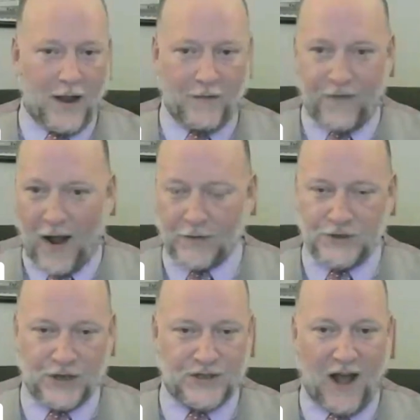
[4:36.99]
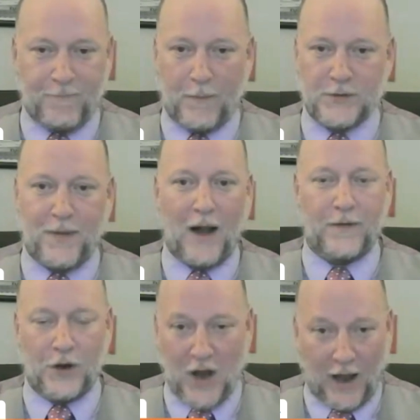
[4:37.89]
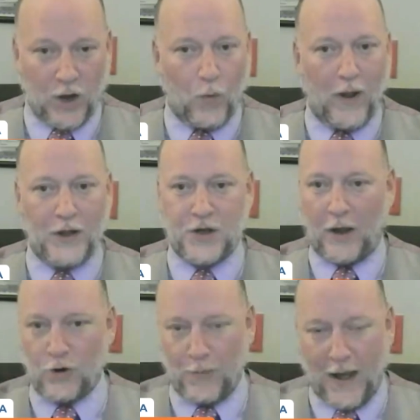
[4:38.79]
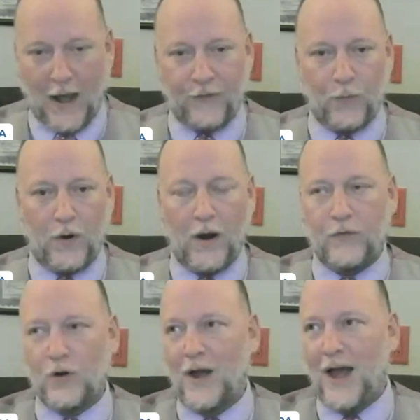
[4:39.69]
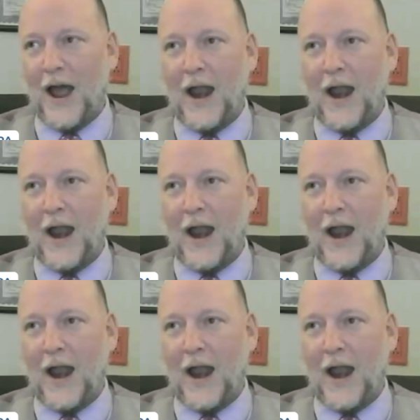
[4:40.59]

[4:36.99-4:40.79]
you had 5 or 6 staff members back there checking you in, checking your bags and whatever.